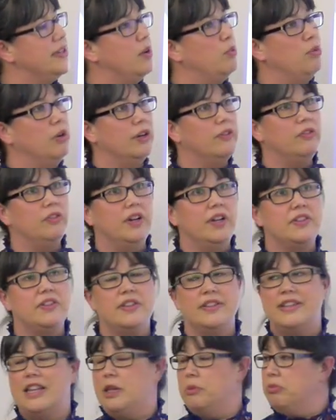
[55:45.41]
that work, for
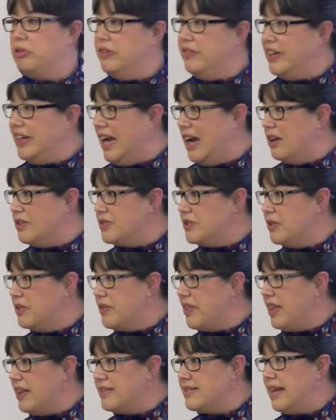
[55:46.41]
instance, at the Privy Council and
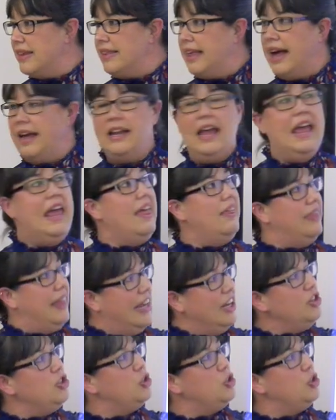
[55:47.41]
things like that, they